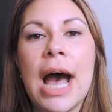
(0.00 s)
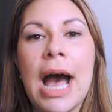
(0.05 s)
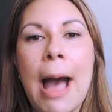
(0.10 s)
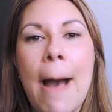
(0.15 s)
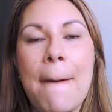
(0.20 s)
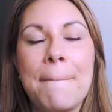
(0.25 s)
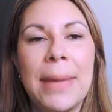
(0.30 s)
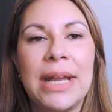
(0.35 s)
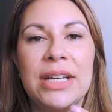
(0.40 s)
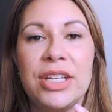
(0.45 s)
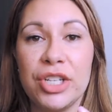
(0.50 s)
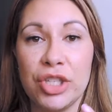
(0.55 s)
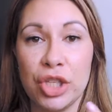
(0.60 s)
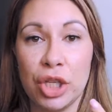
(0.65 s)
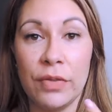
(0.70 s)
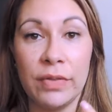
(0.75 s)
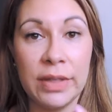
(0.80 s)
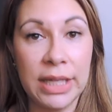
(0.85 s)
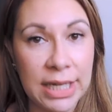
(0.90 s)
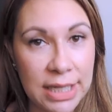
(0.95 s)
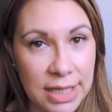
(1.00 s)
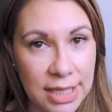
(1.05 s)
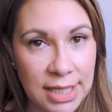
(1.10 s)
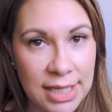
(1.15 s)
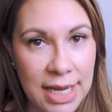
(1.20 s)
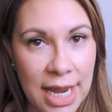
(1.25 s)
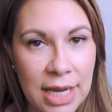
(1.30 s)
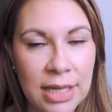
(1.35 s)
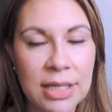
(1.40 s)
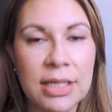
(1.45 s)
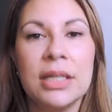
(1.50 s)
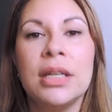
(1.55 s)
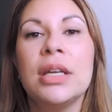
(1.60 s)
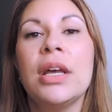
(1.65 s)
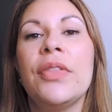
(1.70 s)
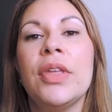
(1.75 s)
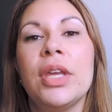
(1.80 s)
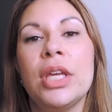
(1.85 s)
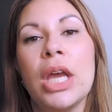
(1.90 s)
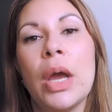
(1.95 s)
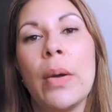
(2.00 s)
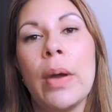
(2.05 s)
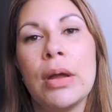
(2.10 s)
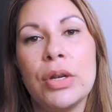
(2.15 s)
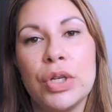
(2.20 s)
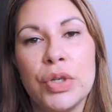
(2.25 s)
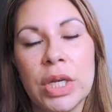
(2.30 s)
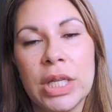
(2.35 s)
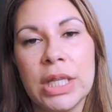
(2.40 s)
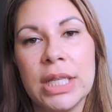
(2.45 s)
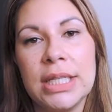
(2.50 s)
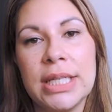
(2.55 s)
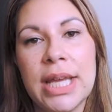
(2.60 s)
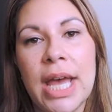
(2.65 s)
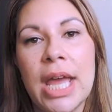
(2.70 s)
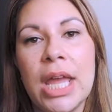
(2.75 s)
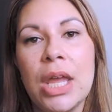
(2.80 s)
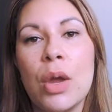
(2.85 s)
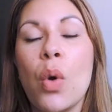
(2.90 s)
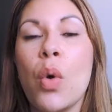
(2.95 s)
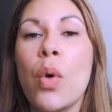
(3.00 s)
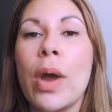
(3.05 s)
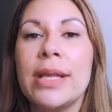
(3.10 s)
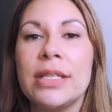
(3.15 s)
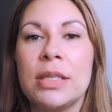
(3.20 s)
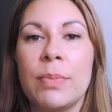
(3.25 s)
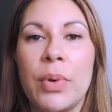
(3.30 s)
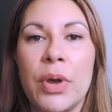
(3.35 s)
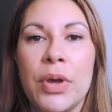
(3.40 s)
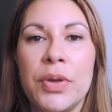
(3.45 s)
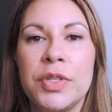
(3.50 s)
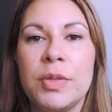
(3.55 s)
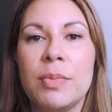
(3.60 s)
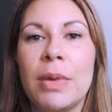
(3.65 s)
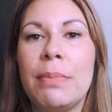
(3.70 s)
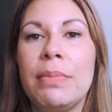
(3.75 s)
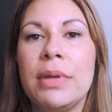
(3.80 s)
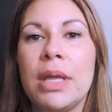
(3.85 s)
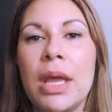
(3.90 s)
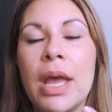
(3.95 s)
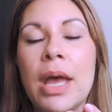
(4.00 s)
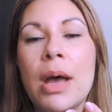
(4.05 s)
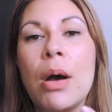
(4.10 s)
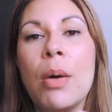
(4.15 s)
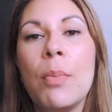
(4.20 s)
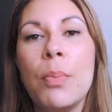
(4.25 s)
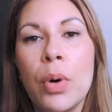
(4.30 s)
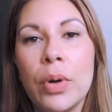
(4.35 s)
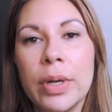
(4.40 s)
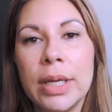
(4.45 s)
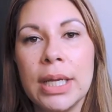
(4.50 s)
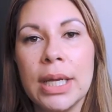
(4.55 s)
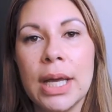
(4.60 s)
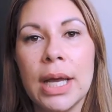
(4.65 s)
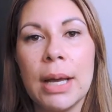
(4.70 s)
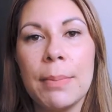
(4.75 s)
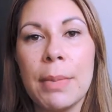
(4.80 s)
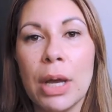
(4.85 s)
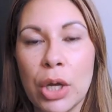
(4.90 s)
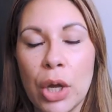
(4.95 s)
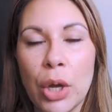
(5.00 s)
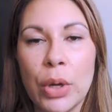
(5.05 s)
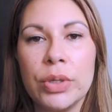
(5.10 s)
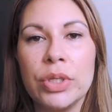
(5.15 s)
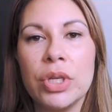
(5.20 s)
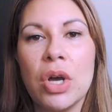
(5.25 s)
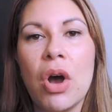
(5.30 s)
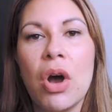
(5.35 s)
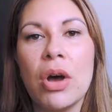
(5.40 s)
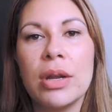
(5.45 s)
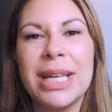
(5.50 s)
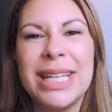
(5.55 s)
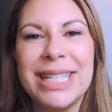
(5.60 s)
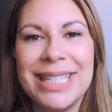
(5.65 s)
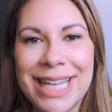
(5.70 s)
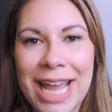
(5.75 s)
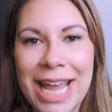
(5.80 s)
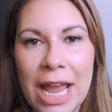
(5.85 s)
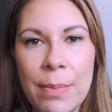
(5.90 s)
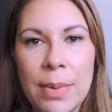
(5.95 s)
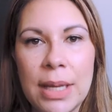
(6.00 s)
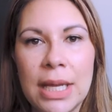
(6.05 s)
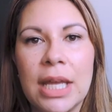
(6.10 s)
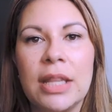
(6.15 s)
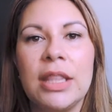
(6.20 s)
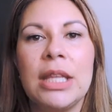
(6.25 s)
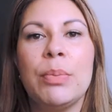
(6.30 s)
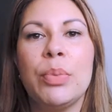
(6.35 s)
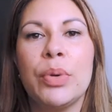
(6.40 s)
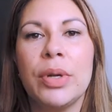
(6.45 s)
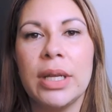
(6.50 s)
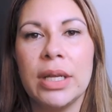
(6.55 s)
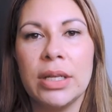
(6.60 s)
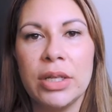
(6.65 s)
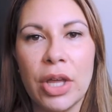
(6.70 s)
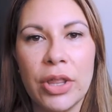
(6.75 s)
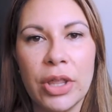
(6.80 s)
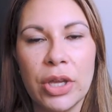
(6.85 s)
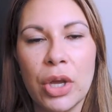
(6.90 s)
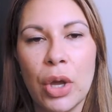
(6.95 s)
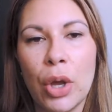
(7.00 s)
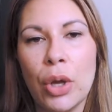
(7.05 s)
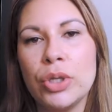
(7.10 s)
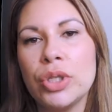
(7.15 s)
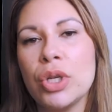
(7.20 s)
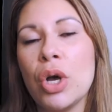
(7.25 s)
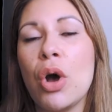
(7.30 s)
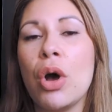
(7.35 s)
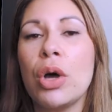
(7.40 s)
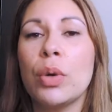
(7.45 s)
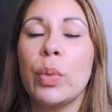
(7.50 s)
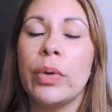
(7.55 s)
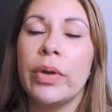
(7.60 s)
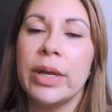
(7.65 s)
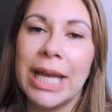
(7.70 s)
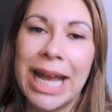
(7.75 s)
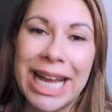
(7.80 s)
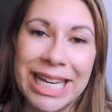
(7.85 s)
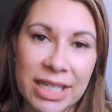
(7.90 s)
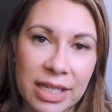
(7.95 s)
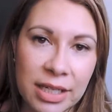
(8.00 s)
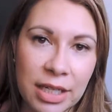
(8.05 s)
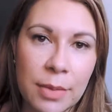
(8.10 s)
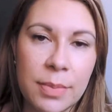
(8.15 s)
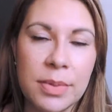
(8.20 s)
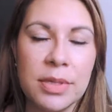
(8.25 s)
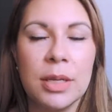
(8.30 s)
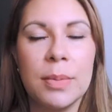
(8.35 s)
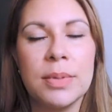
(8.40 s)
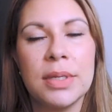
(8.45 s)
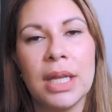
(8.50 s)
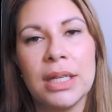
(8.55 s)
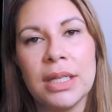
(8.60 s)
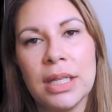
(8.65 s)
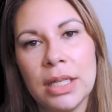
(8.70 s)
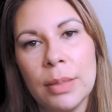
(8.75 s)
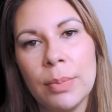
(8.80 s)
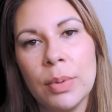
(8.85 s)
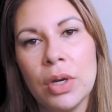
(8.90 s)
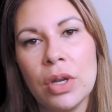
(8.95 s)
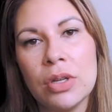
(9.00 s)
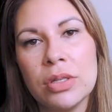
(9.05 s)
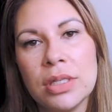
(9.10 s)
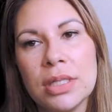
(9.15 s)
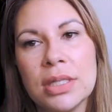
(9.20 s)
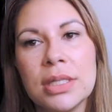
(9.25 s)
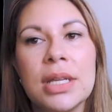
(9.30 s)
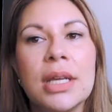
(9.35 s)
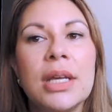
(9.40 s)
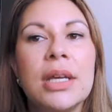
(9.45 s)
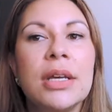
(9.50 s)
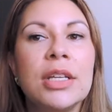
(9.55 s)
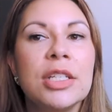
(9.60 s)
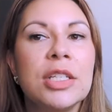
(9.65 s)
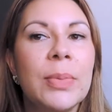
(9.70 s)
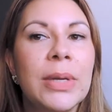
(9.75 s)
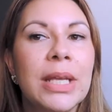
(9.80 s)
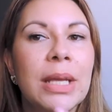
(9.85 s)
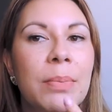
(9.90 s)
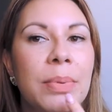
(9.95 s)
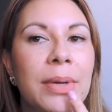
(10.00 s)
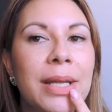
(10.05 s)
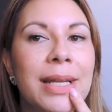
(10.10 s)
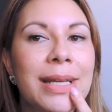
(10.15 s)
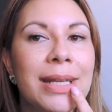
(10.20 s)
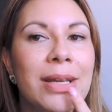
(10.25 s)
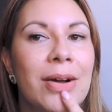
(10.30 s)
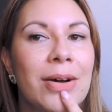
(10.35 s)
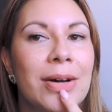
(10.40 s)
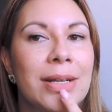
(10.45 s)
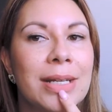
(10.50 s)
and just sort of let it set, then go out during the day, or as opposed to maybe putting a coat on, dabbing it, then putting another coat on, wearing it under lipsticks, under lip glosses. To be completely